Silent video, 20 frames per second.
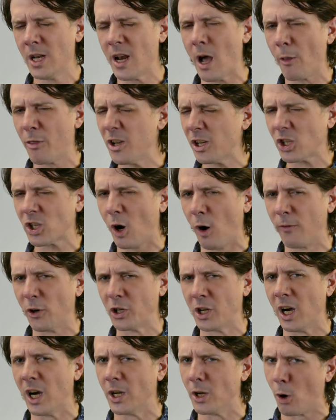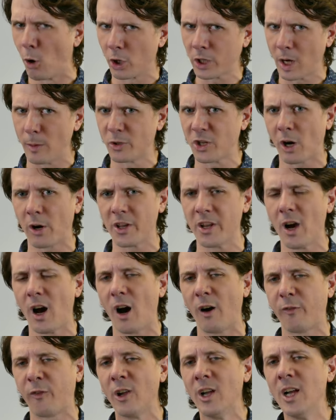Now this overdone, or come tardy
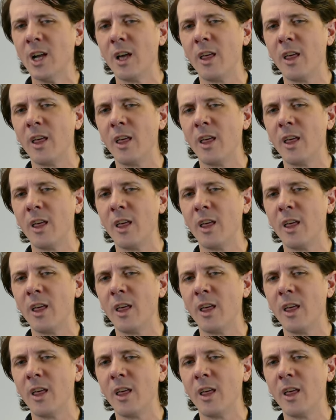off,